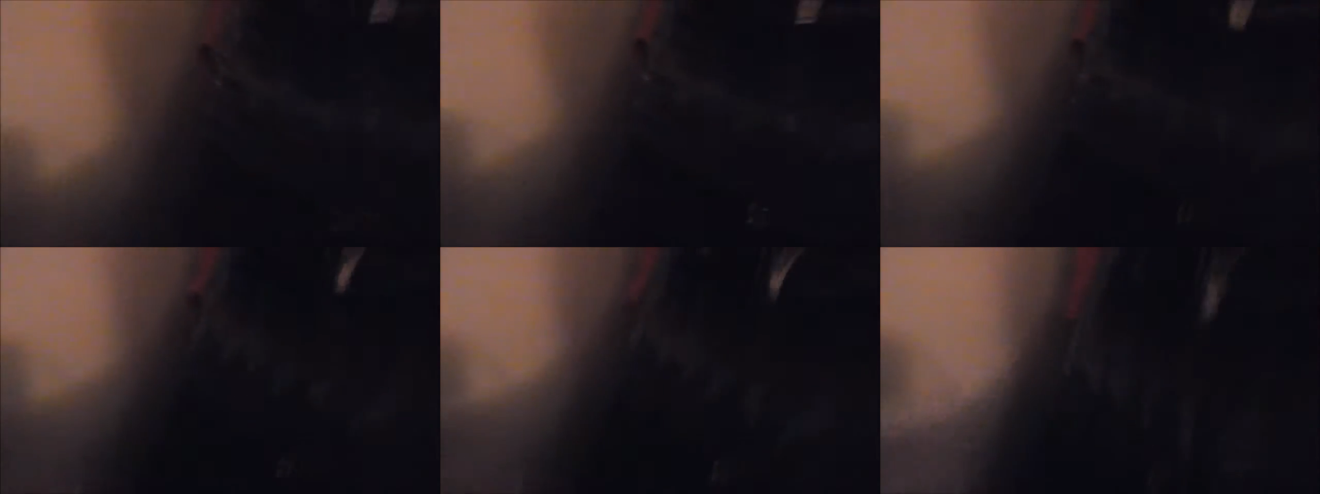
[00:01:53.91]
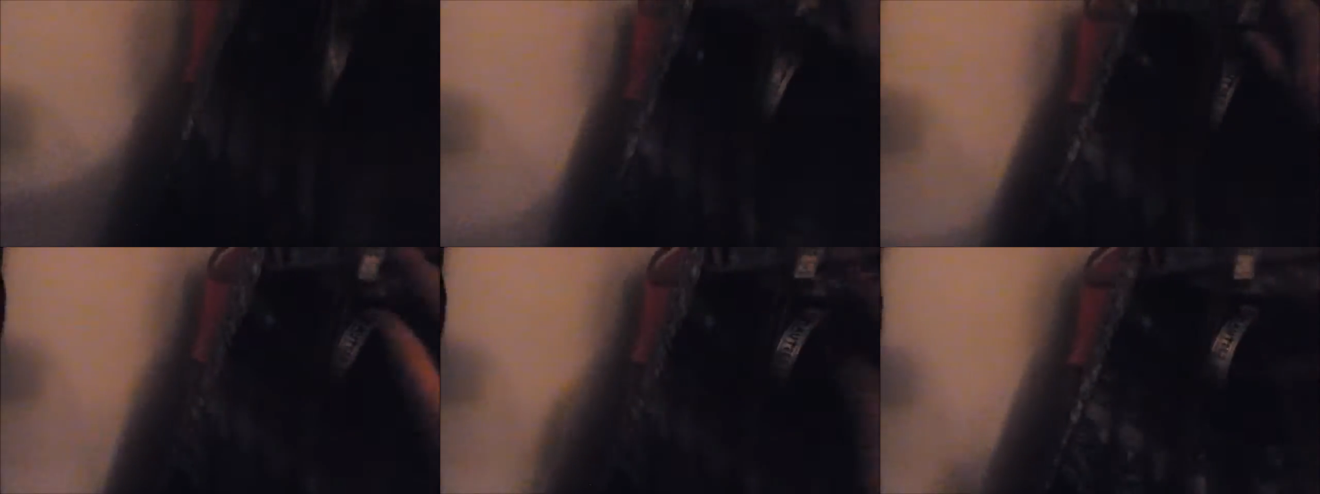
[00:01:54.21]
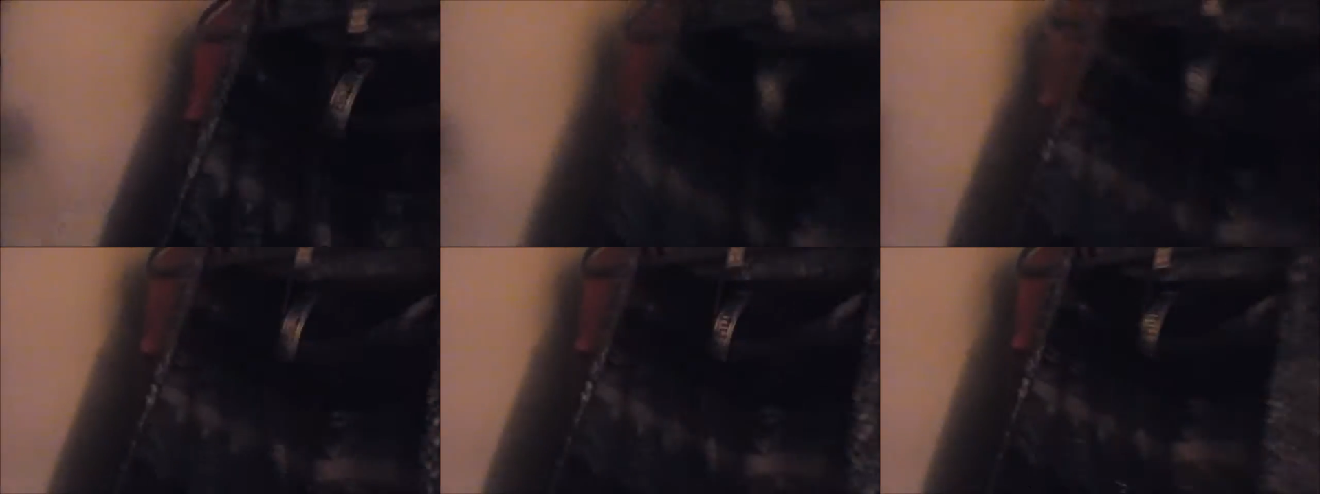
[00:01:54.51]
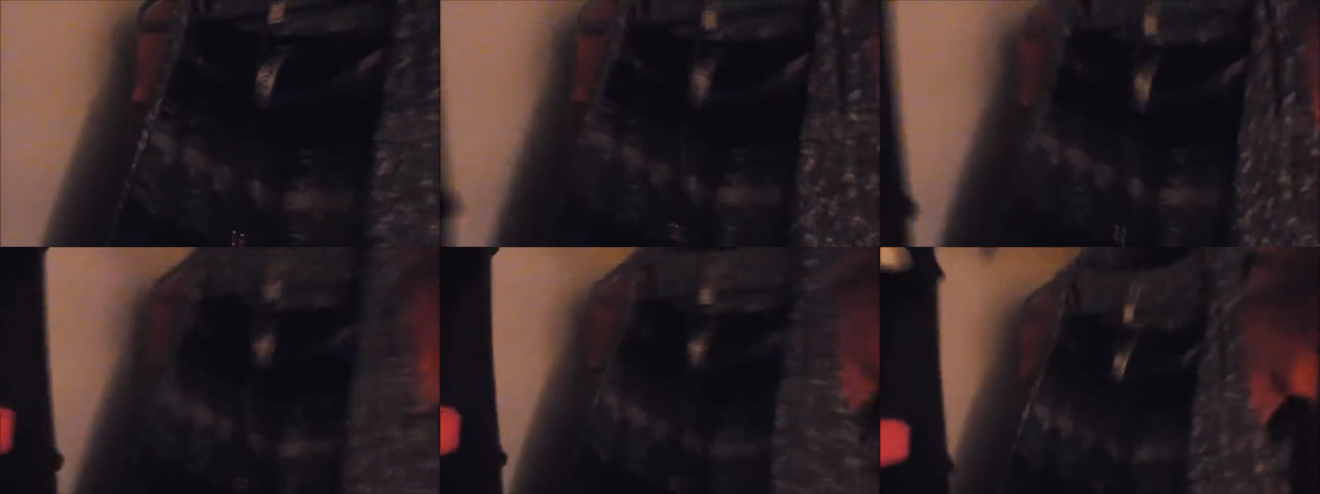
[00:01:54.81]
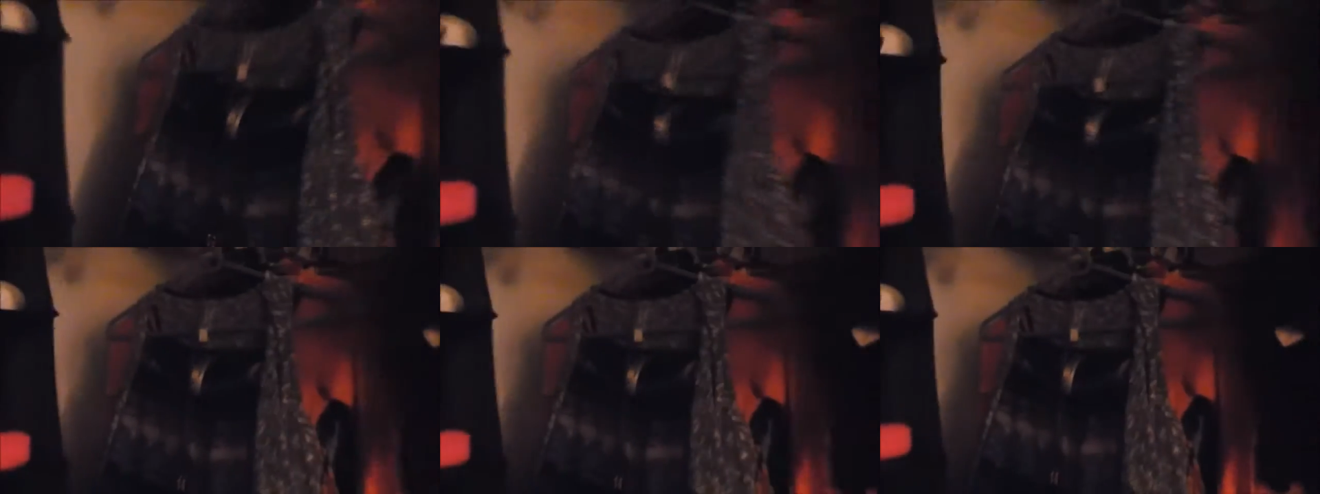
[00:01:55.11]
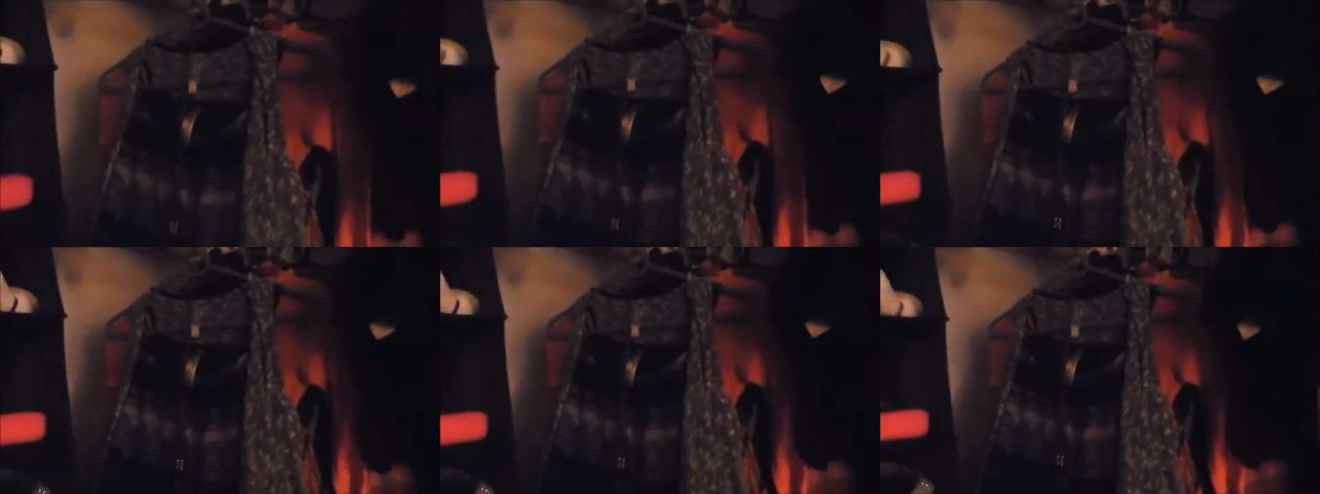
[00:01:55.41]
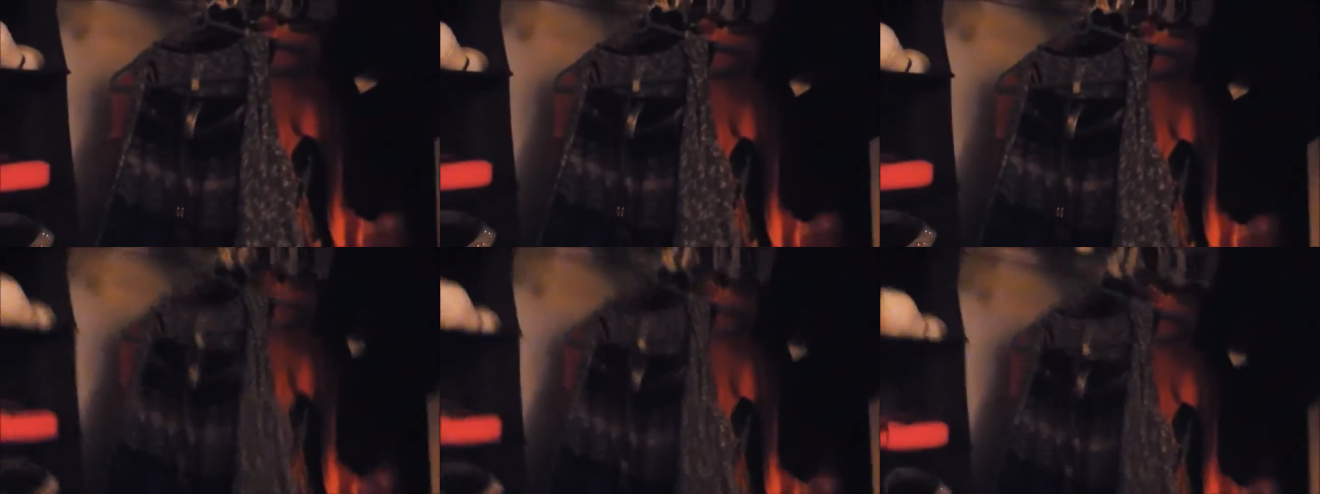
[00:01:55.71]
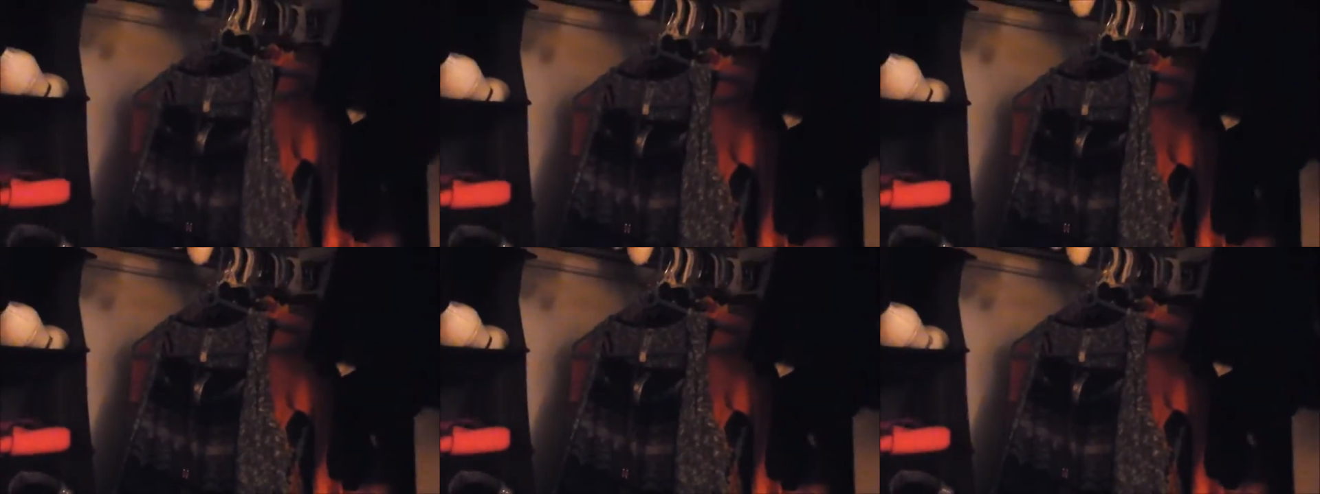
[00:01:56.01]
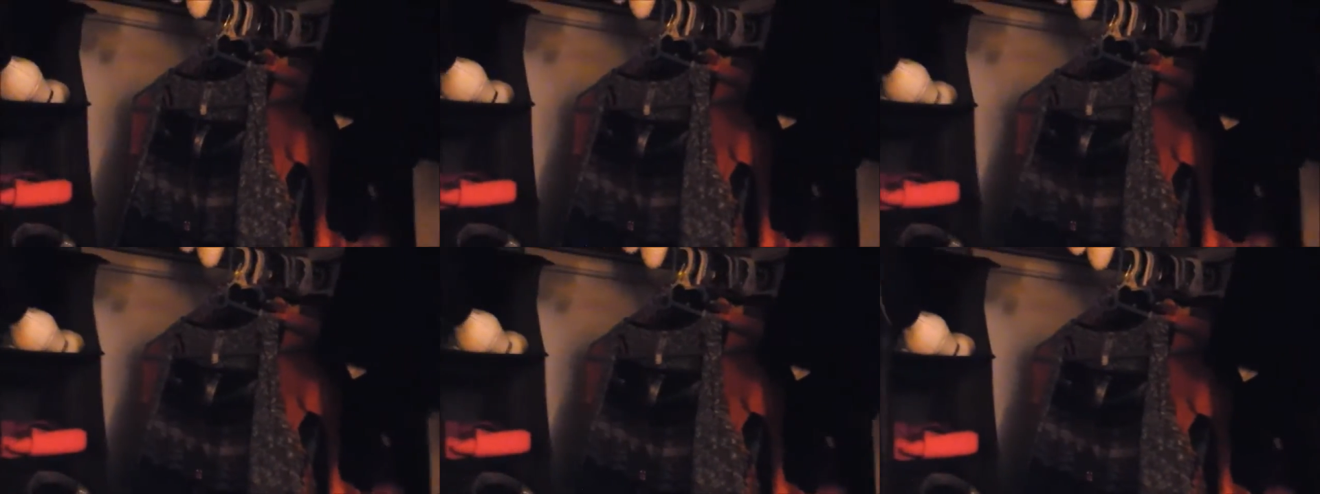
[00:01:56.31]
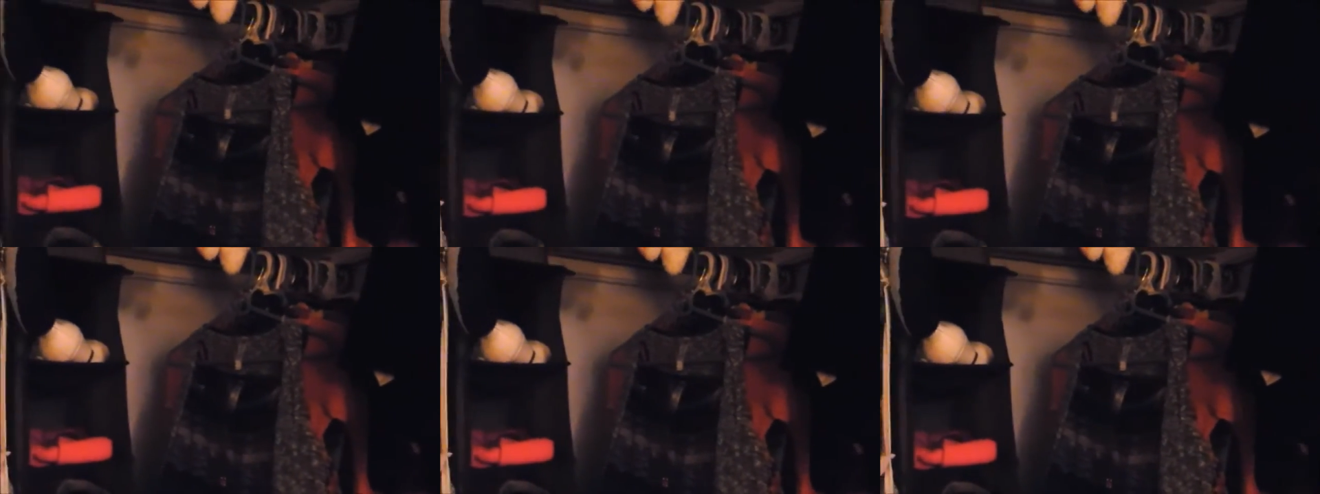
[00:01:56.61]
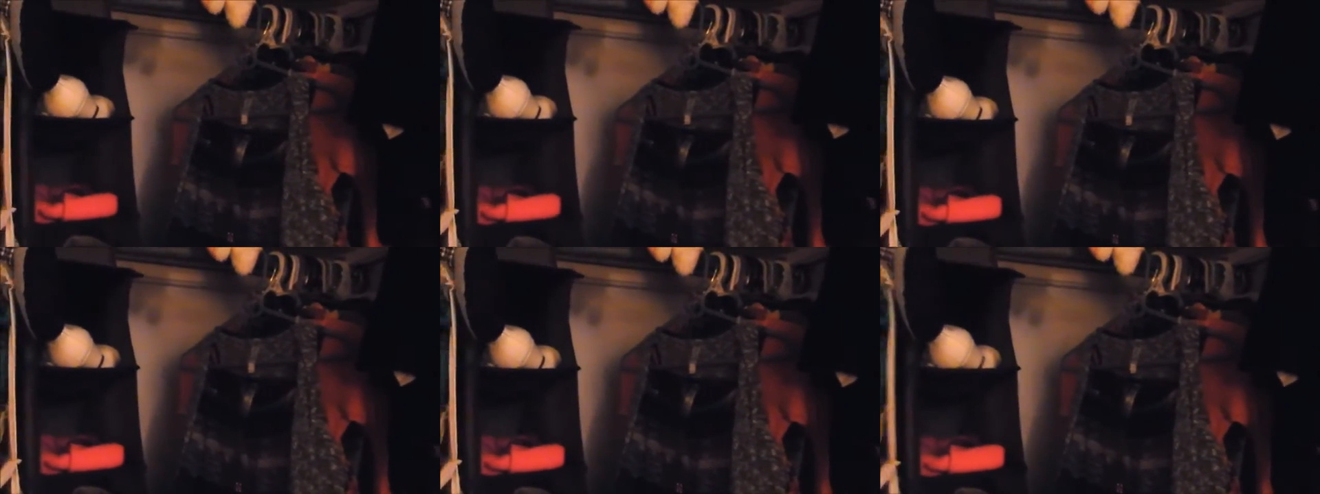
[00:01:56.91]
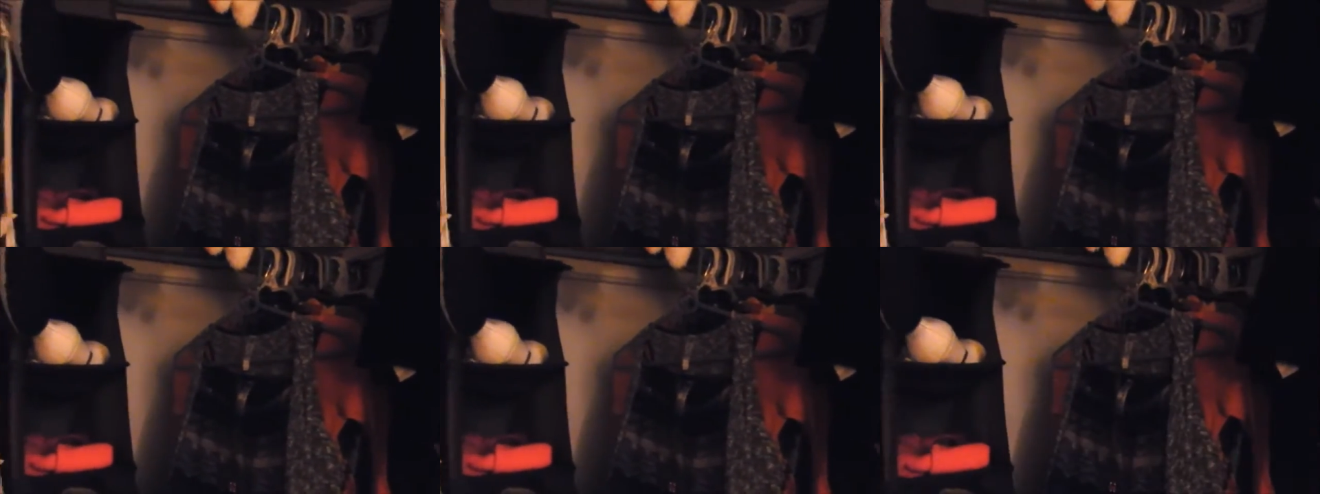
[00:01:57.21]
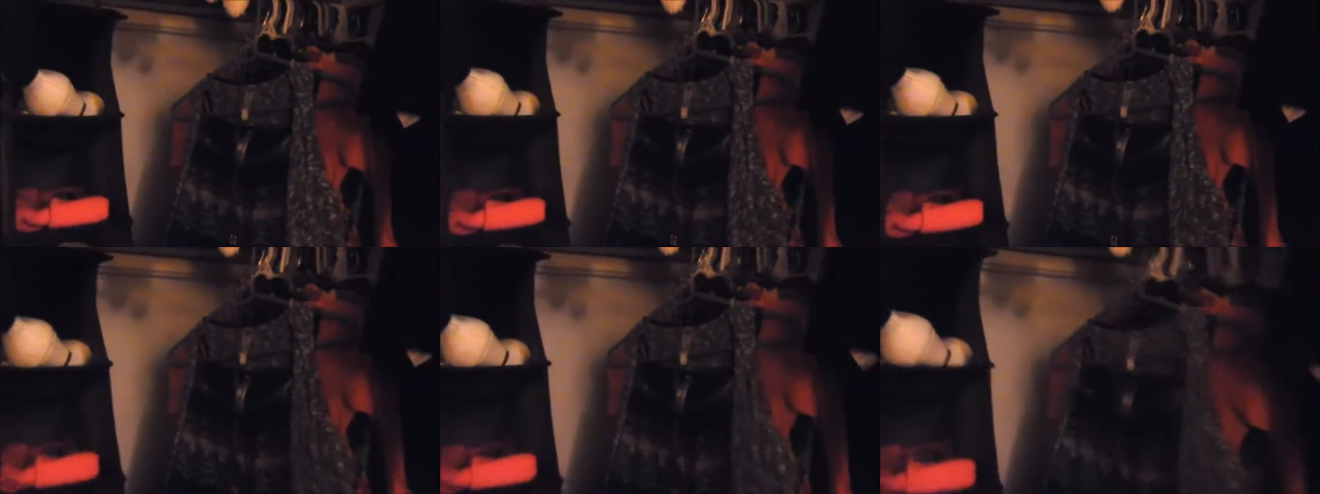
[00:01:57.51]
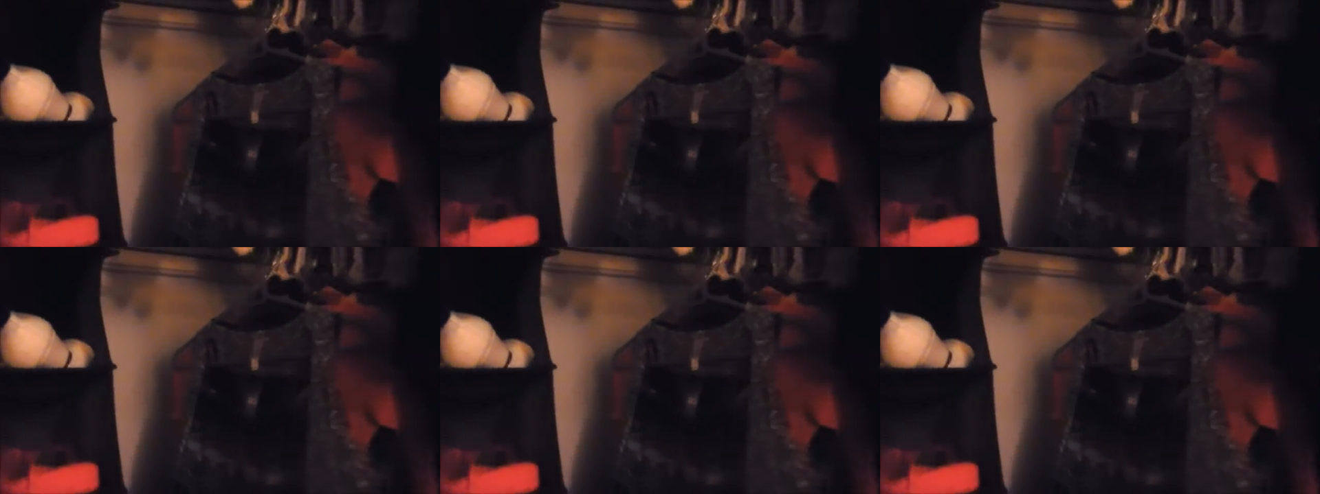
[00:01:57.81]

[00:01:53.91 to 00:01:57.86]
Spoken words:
No face is visible, so there are no lips to read.